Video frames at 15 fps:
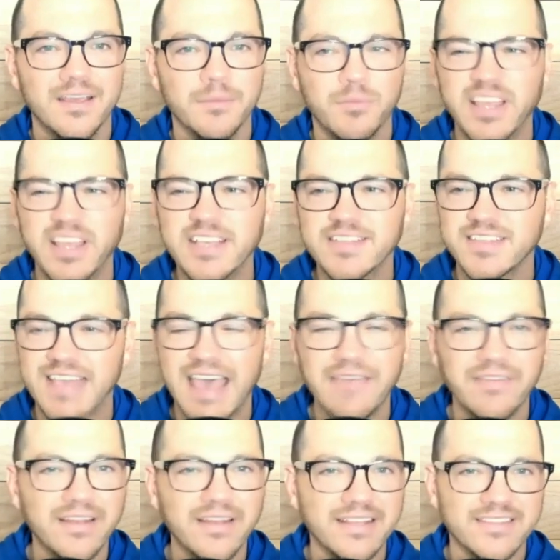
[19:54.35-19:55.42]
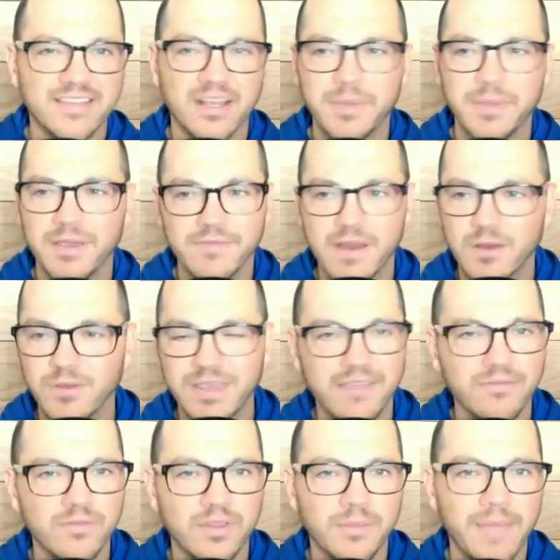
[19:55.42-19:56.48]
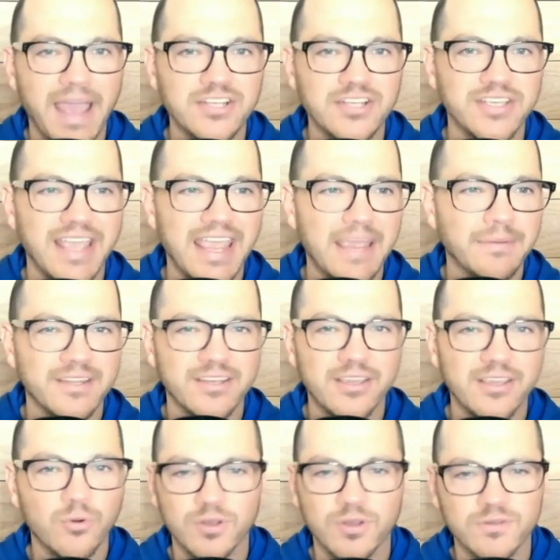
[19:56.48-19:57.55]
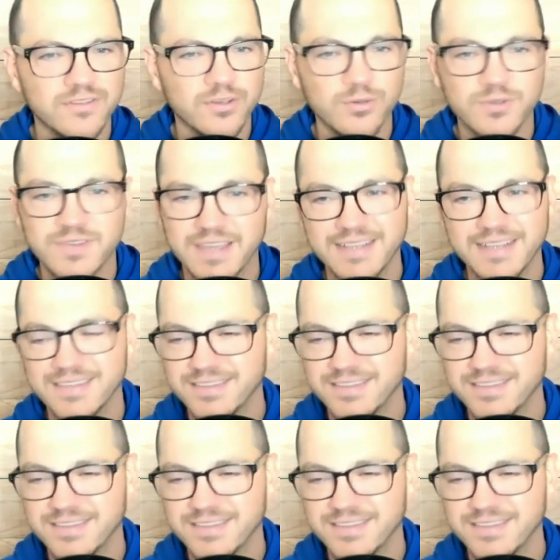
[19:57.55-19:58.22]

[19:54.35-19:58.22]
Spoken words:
Play a 7. It's going to be a fairly evenly matched game, and then you get one of those 2 seeds.